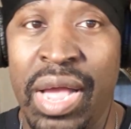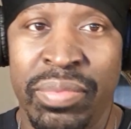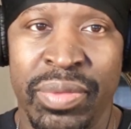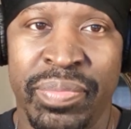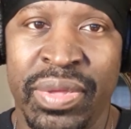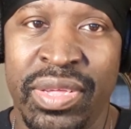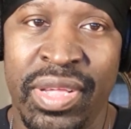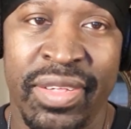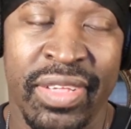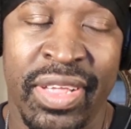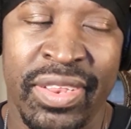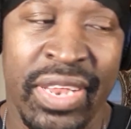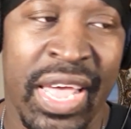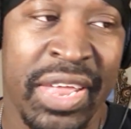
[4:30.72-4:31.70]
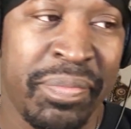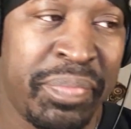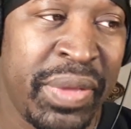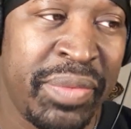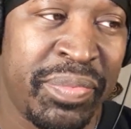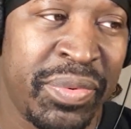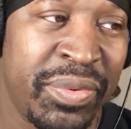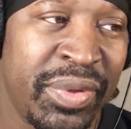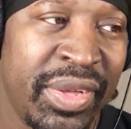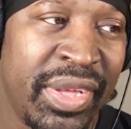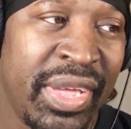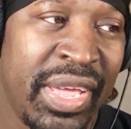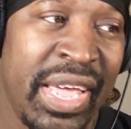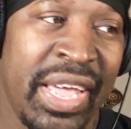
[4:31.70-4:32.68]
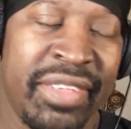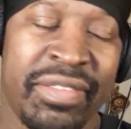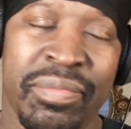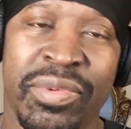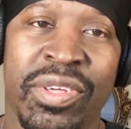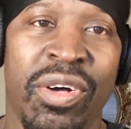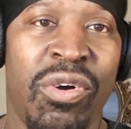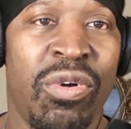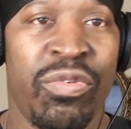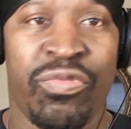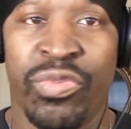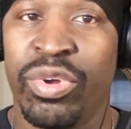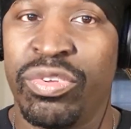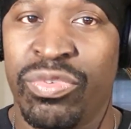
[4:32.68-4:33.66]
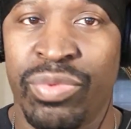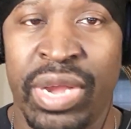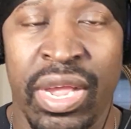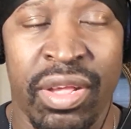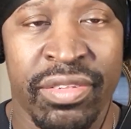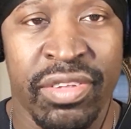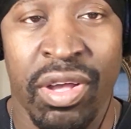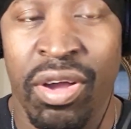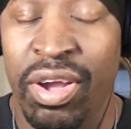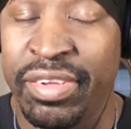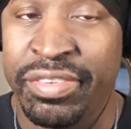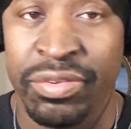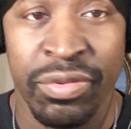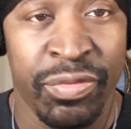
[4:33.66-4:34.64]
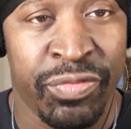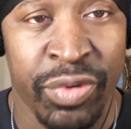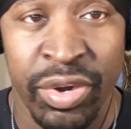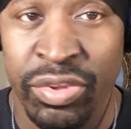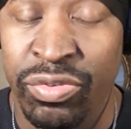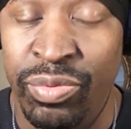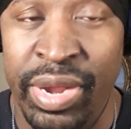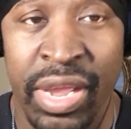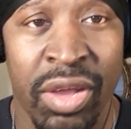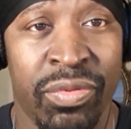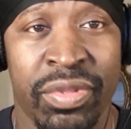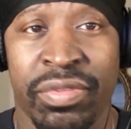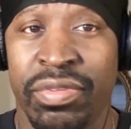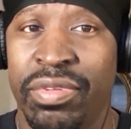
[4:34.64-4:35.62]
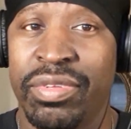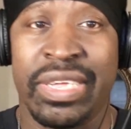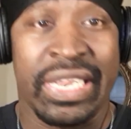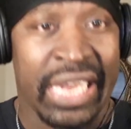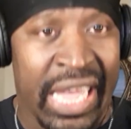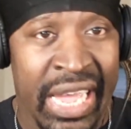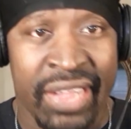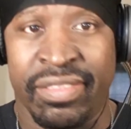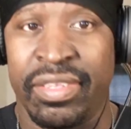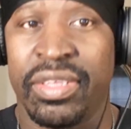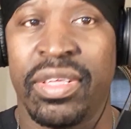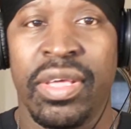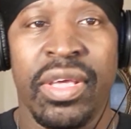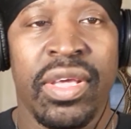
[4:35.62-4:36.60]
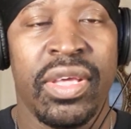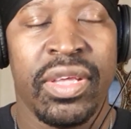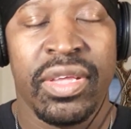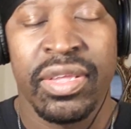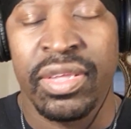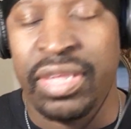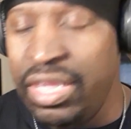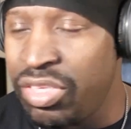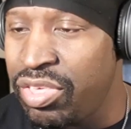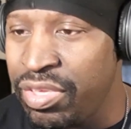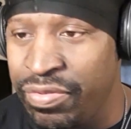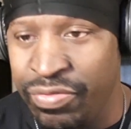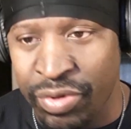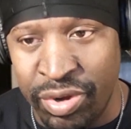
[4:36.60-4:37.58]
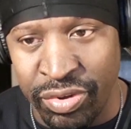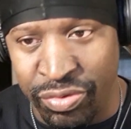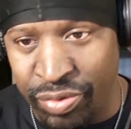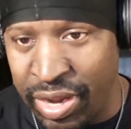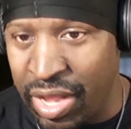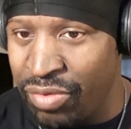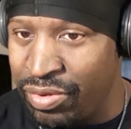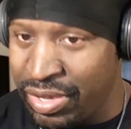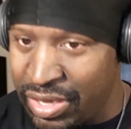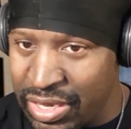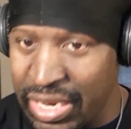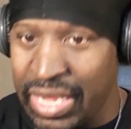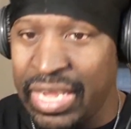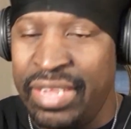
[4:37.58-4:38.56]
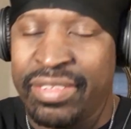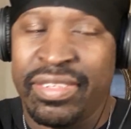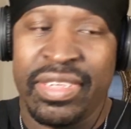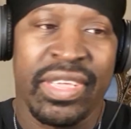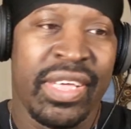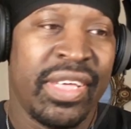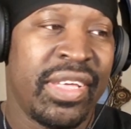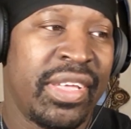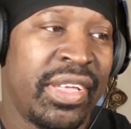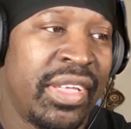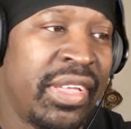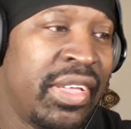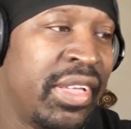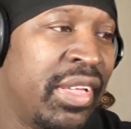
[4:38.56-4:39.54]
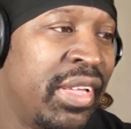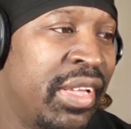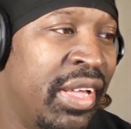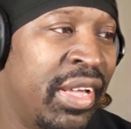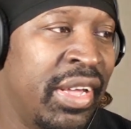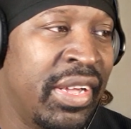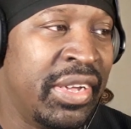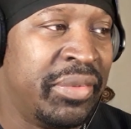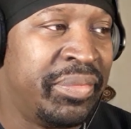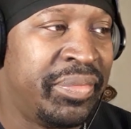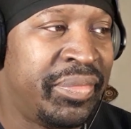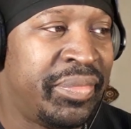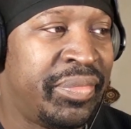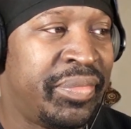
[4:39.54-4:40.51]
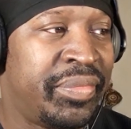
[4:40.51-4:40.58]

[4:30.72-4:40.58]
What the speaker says: because a lot of people had some cold first rounds. Arsenal first round was classic. Geechee first round was classic. Twerk